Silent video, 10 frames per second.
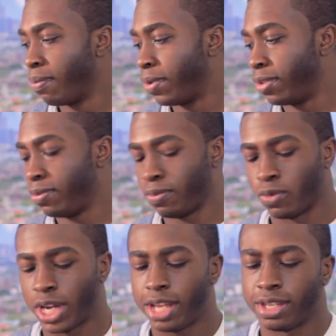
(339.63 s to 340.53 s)
But
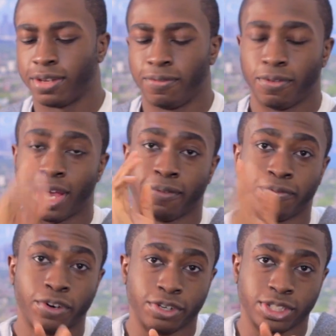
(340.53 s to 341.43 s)
what I did at
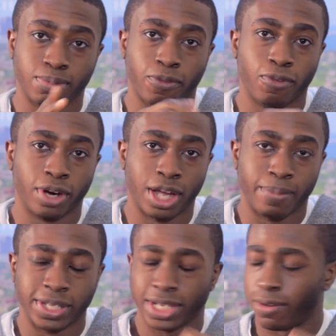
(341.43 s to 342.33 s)
first, before I got
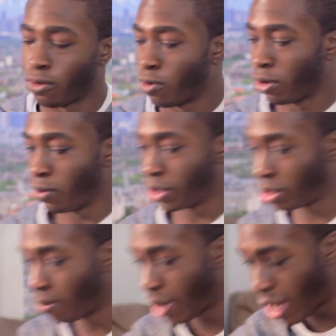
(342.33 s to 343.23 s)
my sound recorder, was
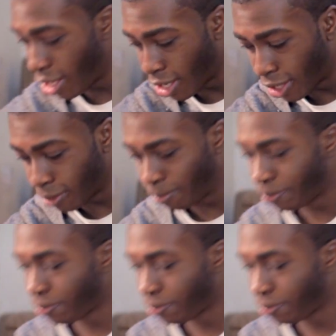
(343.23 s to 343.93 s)
to buy an